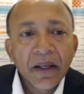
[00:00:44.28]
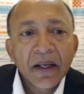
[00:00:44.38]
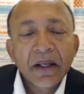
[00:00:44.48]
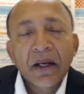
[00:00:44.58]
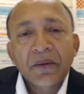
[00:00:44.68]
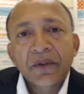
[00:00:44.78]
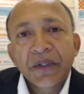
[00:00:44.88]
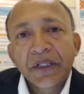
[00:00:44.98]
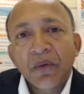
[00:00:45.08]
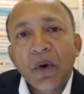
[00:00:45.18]
Now, the
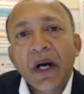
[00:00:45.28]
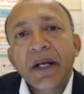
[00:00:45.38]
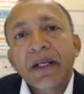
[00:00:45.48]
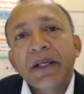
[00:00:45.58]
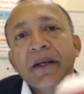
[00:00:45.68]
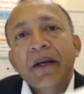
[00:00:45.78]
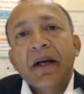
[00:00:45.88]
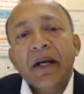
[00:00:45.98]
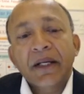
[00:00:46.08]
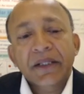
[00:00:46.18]
reason why
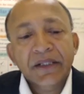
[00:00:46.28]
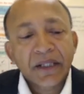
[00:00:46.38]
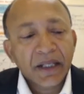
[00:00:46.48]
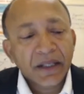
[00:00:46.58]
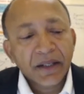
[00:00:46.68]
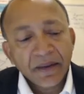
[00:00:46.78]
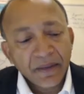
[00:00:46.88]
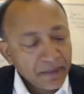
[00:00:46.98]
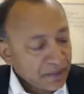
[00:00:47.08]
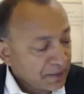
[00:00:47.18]
I say
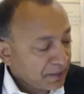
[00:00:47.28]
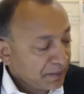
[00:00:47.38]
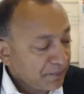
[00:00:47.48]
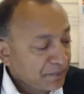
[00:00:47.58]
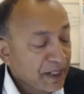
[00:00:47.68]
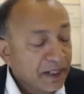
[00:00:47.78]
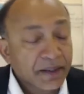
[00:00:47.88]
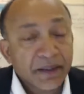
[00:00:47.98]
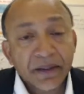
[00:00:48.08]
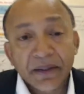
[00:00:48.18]
that
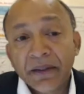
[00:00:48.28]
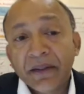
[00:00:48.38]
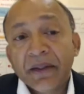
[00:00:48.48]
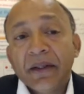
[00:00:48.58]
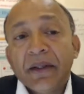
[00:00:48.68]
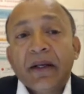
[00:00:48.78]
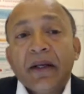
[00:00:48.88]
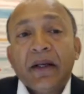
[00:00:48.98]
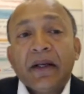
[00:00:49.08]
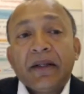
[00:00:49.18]

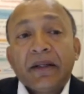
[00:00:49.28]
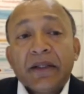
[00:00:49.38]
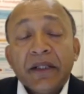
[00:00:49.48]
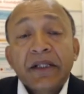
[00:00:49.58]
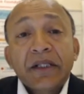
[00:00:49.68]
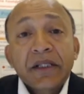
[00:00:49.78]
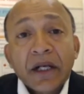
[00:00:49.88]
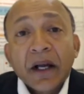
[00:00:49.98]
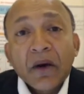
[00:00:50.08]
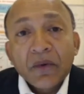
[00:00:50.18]
this is
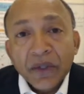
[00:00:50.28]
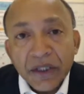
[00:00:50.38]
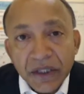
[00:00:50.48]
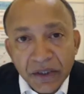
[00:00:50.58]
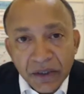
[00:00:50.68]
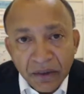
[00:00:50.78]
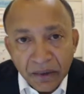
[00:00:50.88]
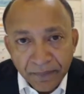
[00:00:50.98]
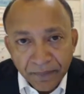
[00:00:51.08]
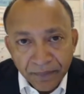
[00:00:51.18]
an outrageous
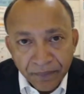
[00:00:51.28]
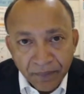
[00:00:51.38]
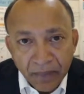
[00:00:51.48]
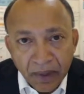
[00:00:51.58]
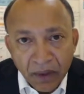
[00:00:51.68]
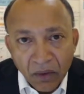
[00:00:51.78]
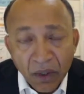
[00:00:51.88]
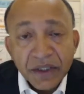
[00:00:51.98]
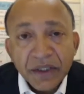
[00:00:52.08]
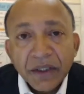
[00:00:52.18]

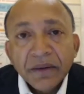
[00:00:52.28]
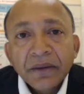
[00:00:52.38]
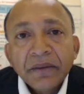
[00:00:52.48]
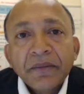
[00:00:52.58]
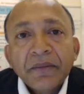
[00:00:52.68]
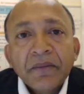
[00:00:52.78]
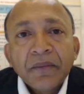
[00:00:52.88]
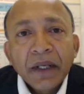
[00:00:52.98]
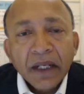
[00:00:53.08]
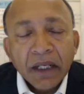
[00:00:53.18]
question,
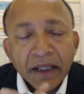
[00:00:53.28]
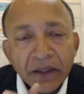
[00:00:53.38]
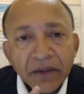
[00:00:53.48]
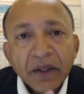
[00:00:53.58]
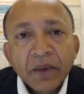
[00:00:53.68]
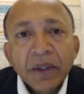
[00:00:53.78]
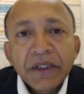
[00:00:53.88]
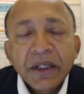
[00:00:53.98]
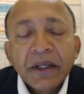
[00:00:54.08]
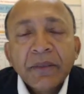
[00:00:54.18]
and I'll get to that
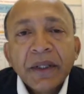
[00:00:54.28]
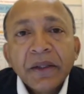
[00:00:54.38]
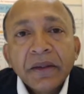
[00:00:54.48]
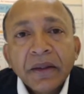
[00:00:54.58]
question in a minute,